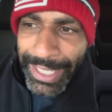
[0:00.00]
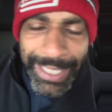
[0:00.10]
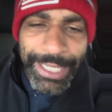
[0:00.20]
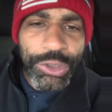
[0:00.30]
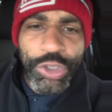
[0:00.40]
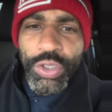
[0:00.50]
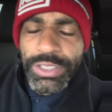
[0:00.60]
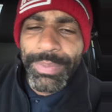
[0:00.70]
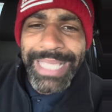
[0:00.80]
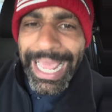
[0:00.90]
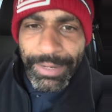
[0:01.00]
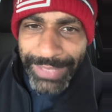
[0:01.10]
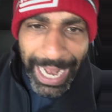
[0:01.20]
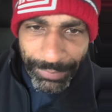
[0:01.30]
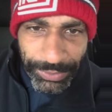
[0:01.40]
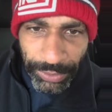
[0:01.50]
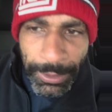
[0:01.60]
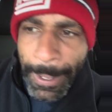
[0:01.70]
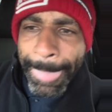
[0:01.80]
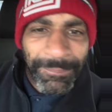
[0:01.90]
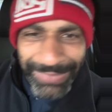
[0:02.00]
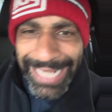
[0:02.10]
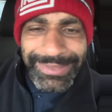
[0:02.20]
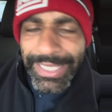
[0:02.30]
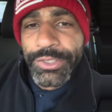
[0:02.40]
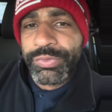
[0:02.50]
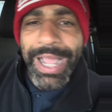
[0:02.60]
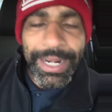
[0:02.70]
He'd do something out of character. That's Dennis